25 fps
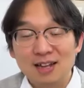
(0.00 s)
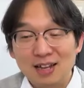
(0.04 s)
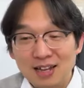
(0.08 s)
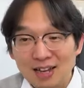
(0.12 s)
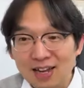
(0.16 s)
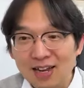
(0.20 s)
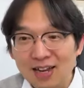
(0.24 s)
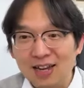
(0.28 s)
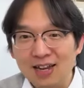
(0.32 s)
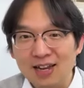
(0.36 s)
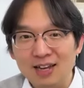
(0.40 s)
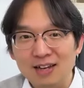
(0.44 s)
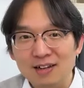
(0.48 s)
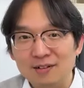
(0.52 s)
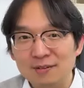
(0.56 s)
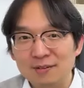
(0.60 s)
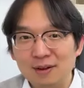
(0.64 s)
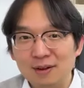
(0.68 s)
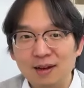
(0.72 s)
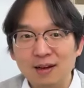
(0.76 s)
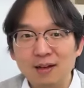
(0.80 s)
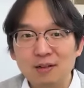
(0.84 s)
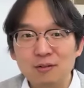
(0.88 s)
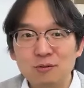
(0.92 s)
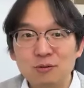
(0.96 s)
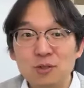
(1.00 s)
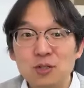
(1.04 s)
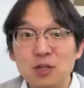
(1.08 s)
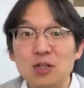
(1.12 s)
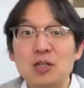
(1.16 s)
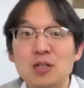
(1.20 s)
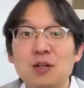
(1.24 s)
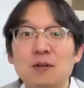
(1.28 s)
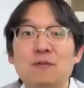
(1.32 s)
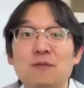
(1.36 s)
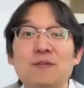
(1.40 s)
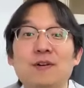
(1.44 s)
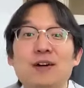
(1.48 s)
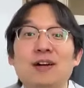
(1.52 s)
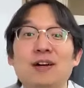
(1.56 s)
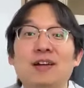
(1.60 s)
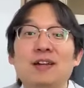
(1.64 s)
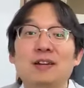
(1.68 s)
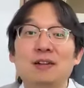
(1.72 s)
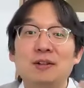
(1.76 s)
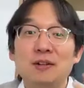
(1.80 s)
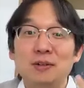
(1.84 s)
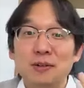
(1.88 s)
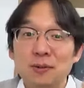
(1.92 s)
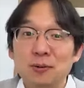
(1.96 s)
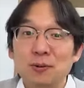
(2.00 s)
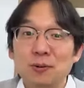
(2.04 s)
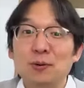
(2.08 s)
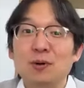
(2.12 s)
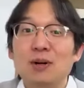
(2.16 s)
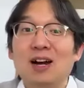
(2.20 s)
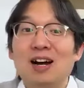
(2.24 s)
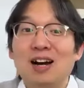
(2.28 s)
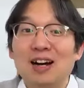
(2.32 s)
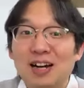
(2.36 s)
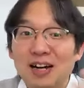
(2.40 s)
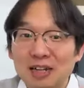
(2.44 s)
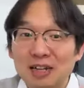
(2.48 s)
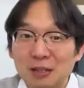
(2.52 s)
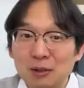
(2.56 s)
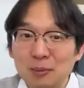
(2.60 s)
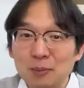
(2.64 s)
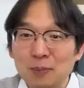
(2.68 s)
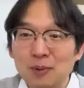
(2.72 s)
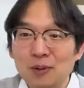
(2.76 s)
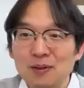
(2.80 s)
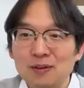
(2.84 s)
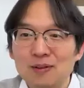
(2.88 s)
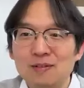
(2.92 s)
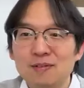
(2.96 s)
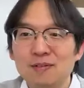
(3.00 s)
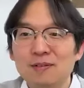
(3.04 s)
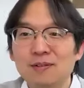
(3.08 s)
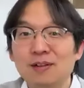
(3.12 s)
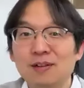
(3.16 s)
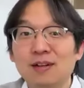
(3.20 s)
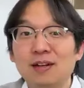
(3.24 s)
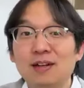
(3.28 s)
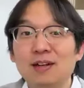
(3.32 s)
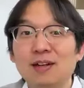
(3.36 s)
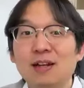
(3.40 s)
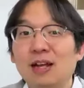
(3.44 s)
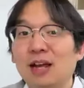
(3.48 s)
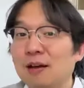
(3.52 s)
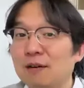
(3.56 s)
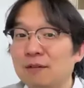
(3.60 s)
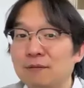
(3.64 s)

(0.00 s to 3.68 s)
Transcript: high, right? To justify your argument, right?